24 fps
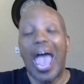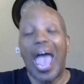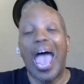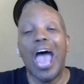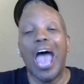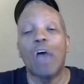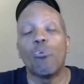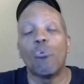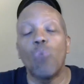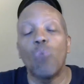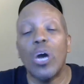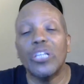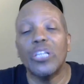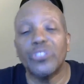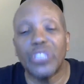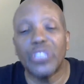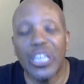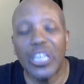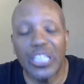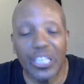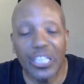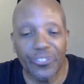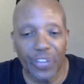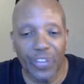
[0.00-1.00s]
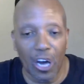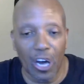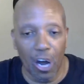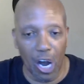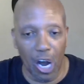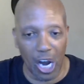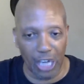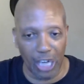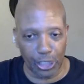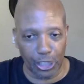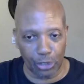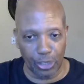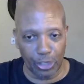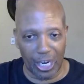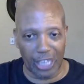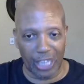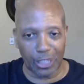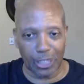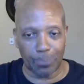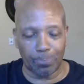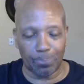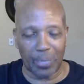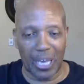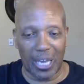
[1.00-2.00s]
And once they get the heart
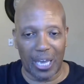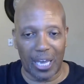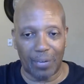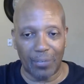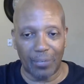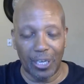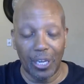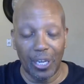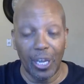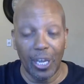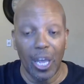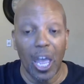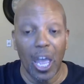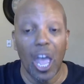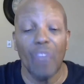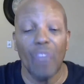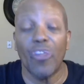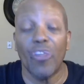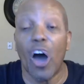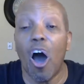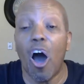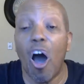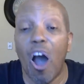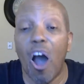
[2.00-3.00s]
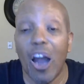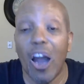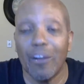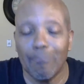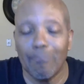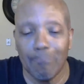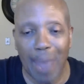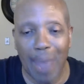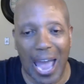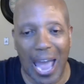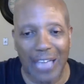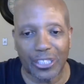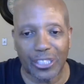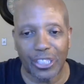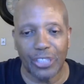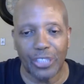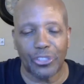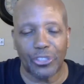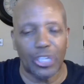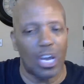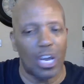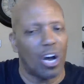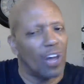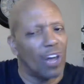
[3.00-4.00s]
transplant and the heart
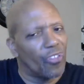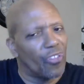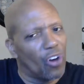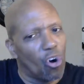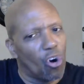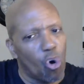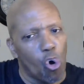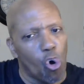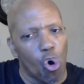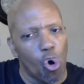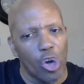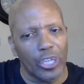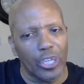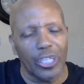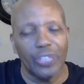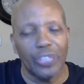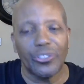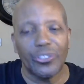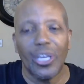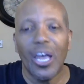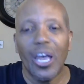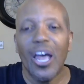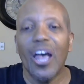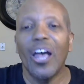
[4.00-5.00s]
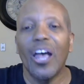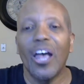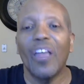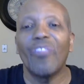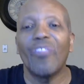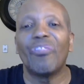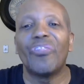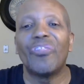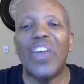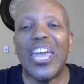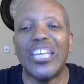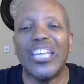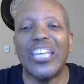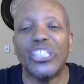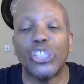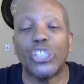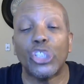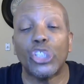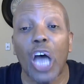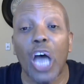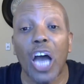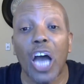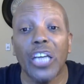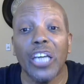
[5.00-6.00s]
matches their other organs, they
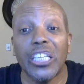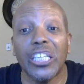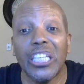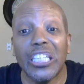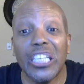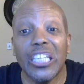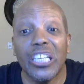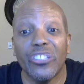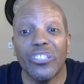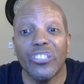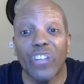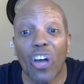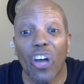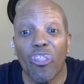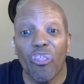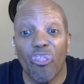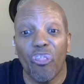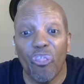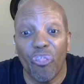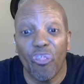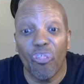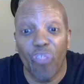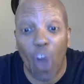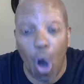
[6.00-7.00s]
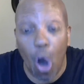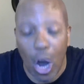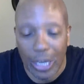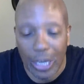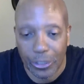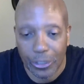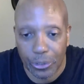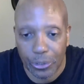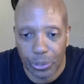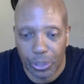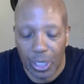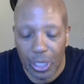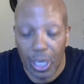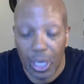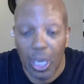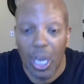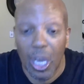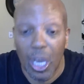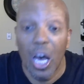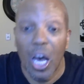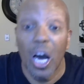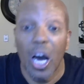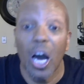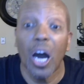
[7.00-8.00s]
start getting the thoughts
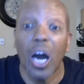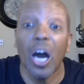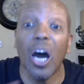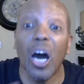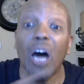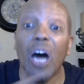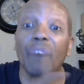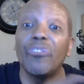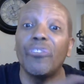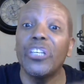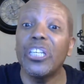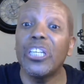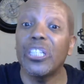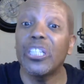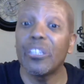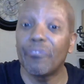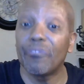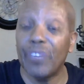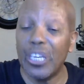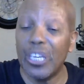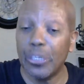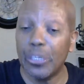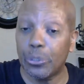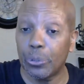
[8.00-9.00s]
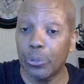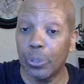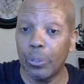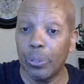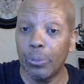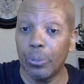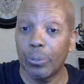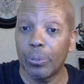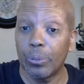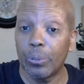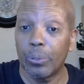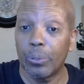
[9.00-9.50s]
of the individual